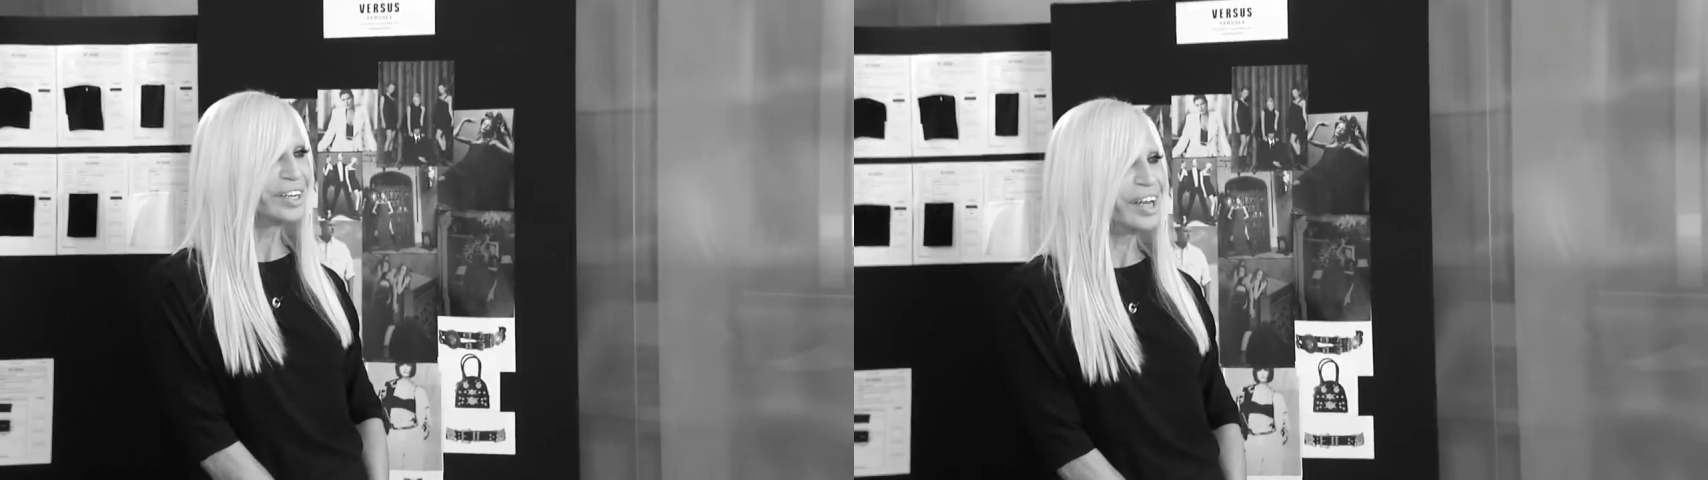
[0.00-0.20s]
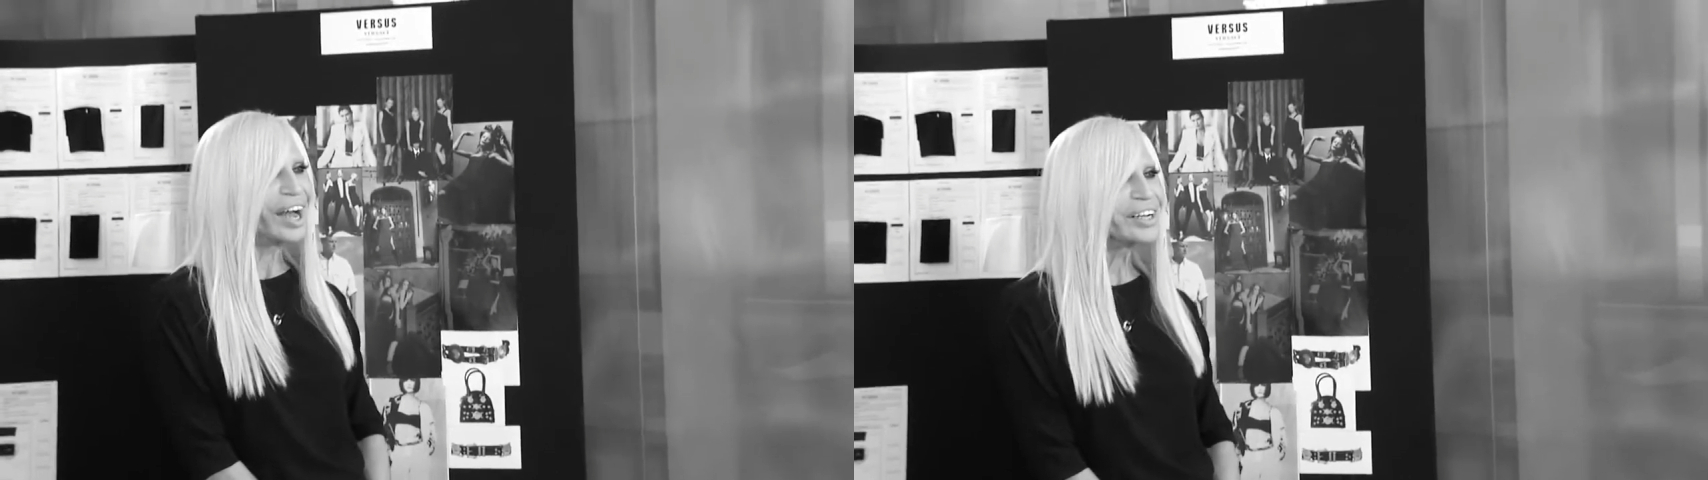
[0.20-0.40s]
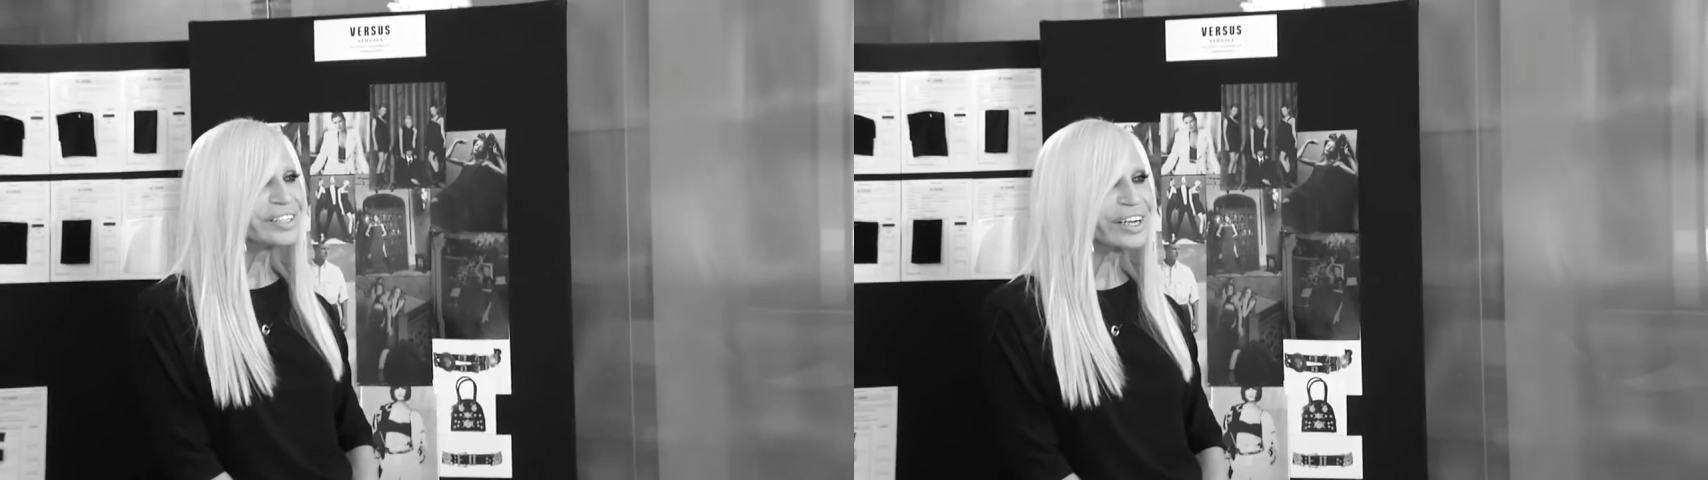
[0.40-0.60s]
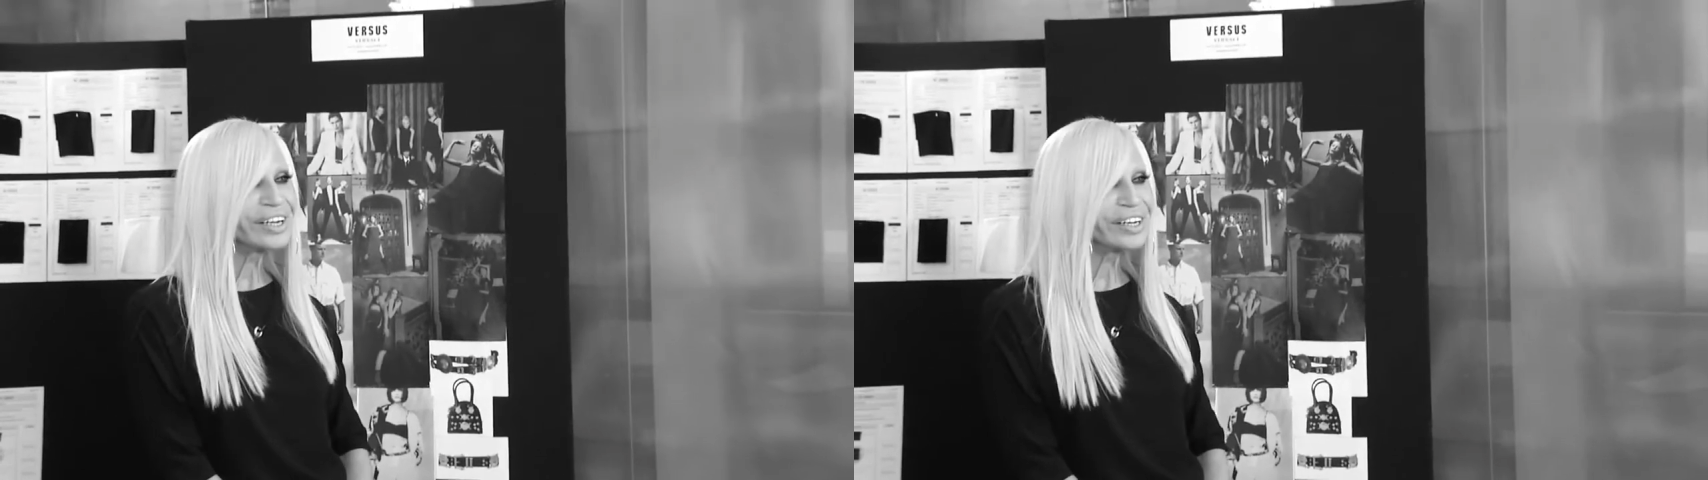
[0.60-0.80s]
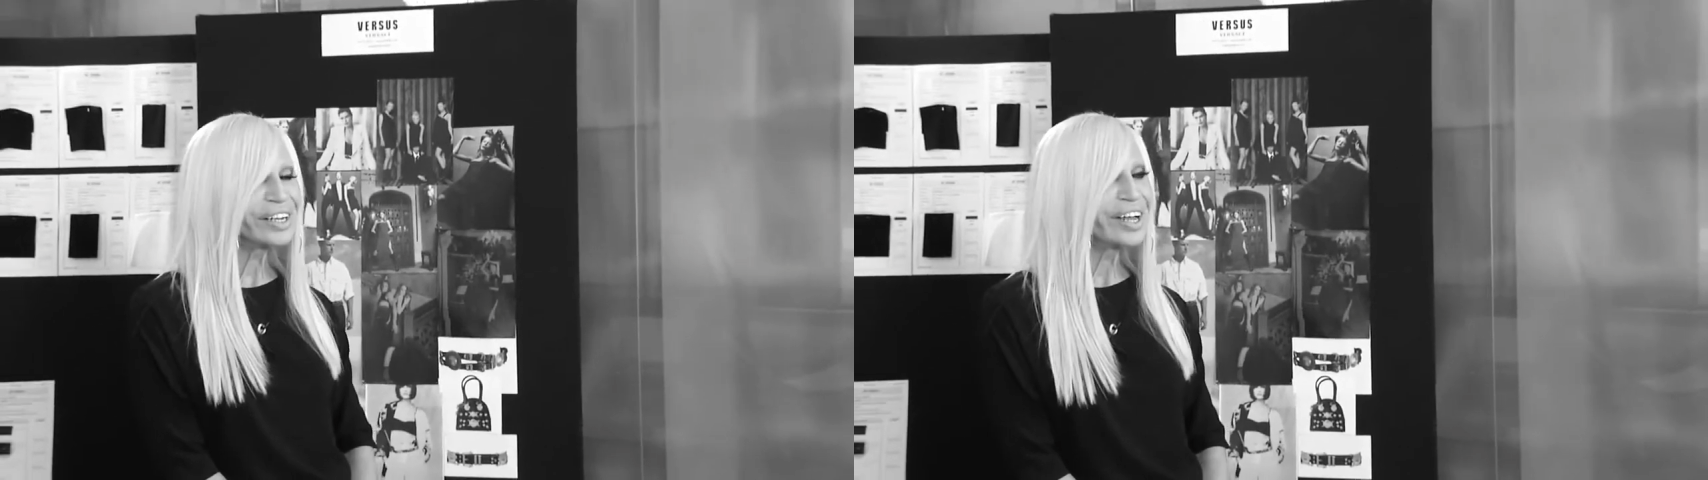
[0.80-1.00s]
I
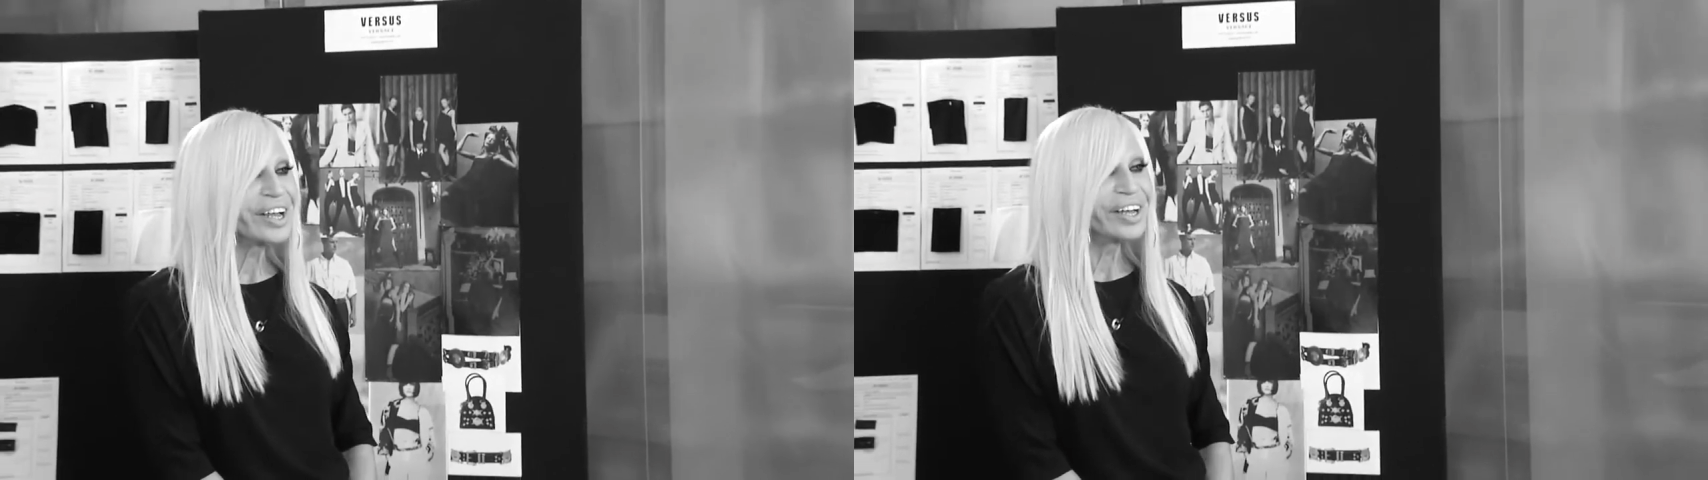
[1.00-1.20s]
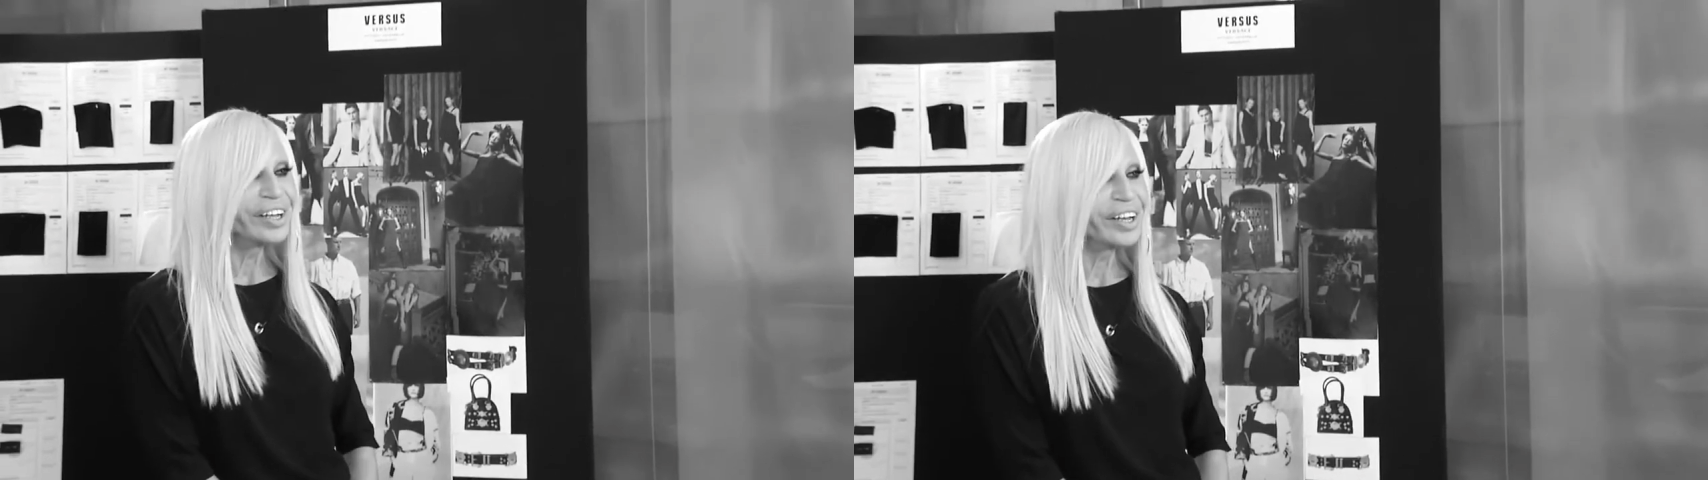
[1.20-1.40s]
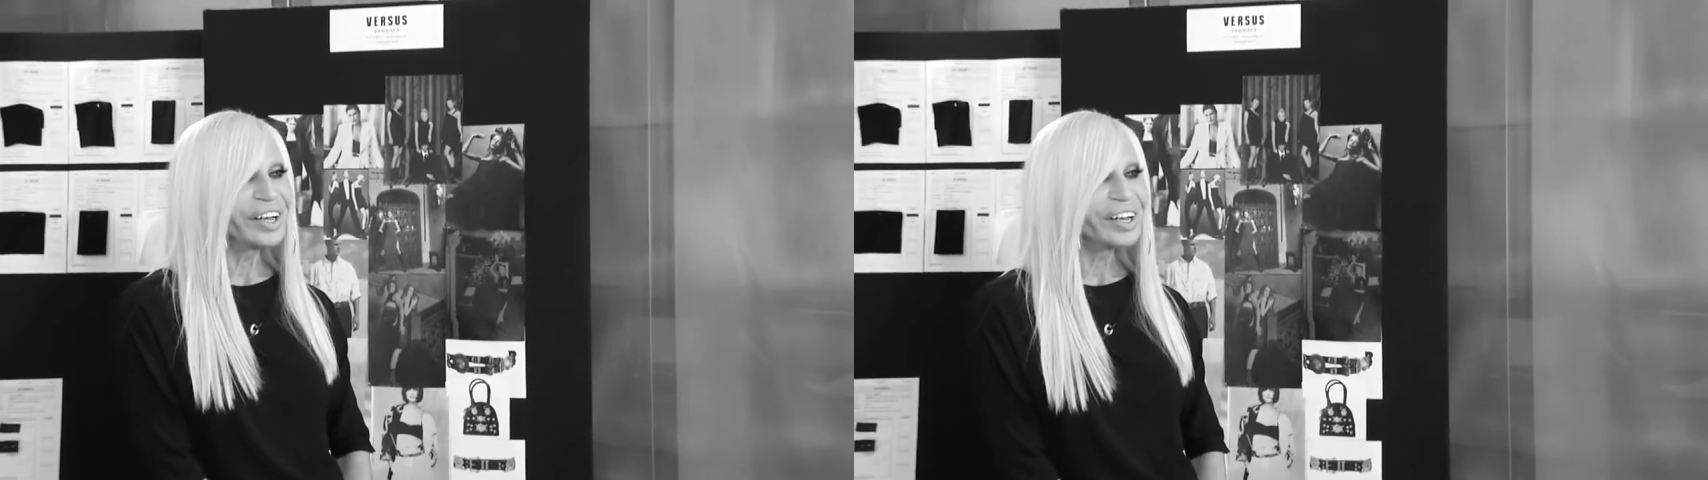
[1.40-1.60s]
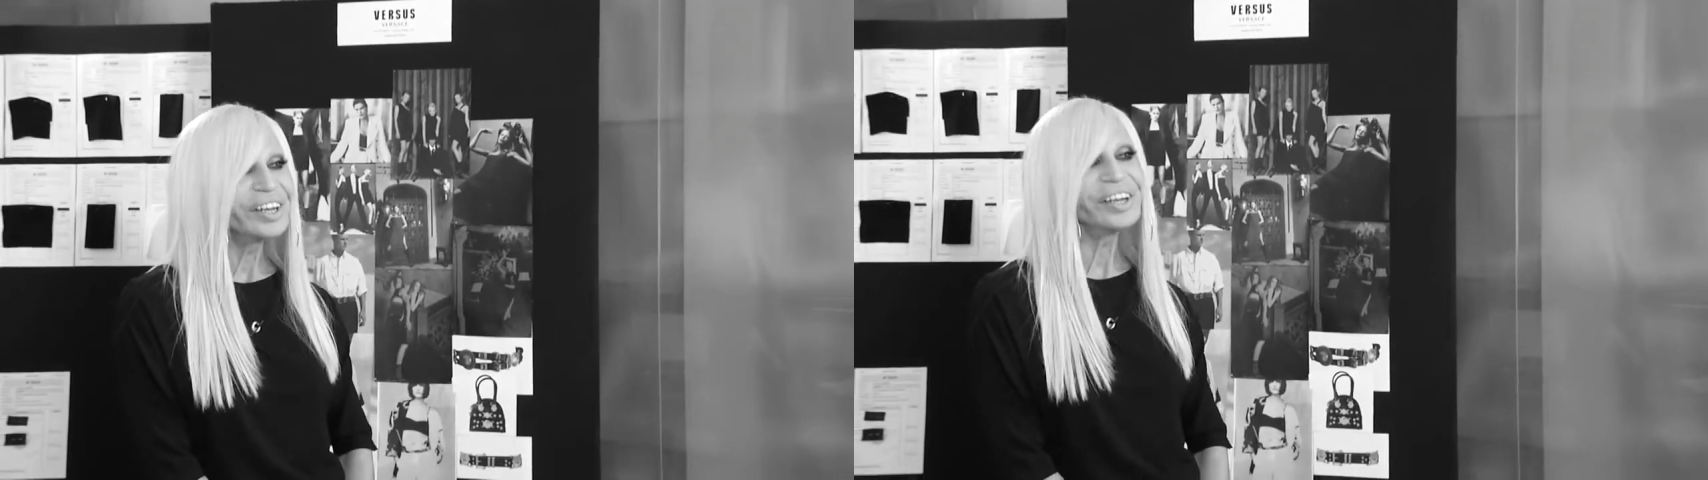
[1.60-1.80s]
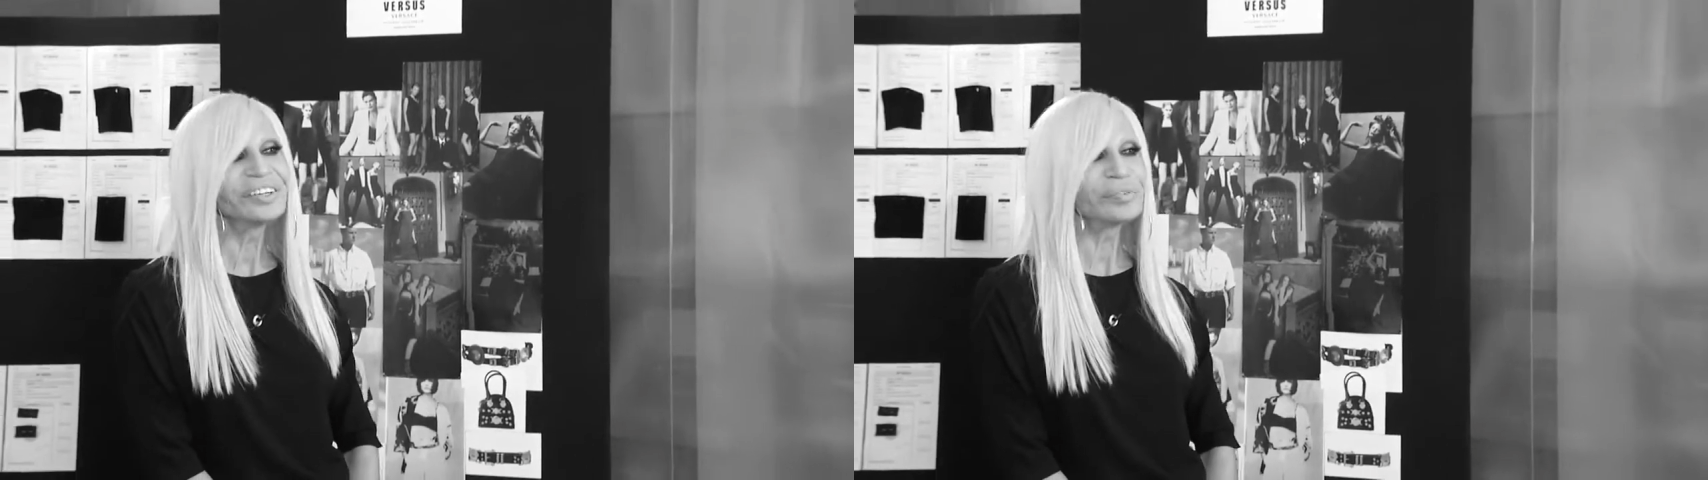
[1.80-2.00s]
say,
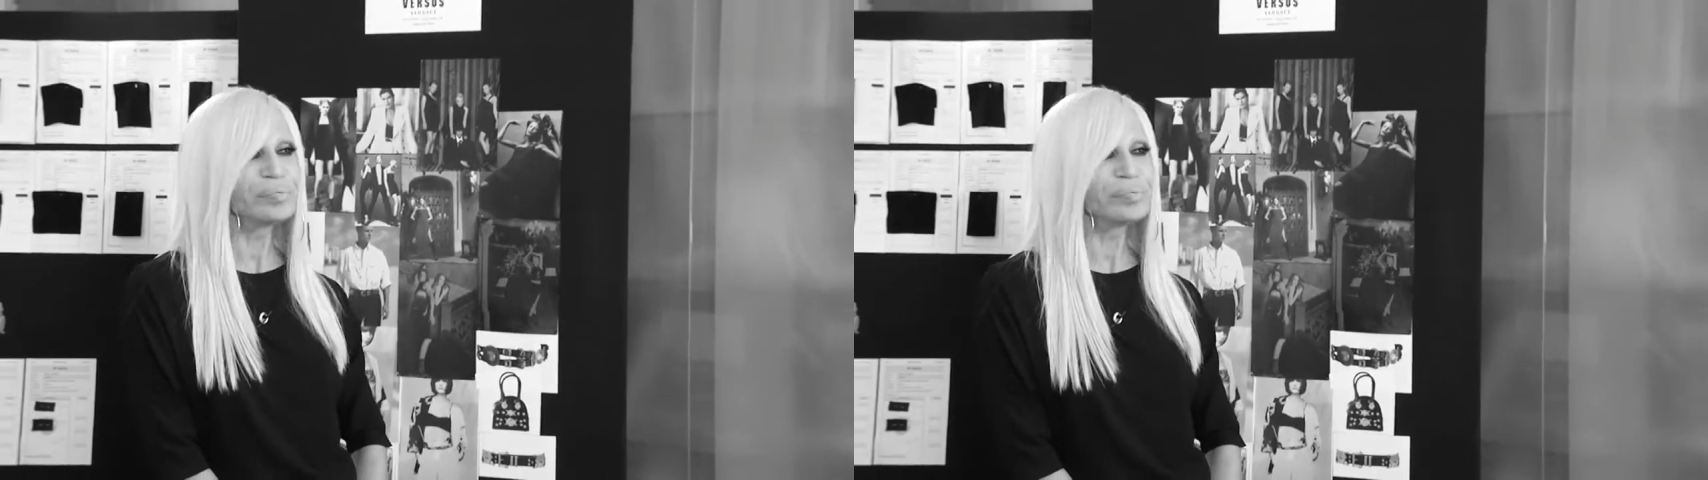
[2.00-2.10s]
he is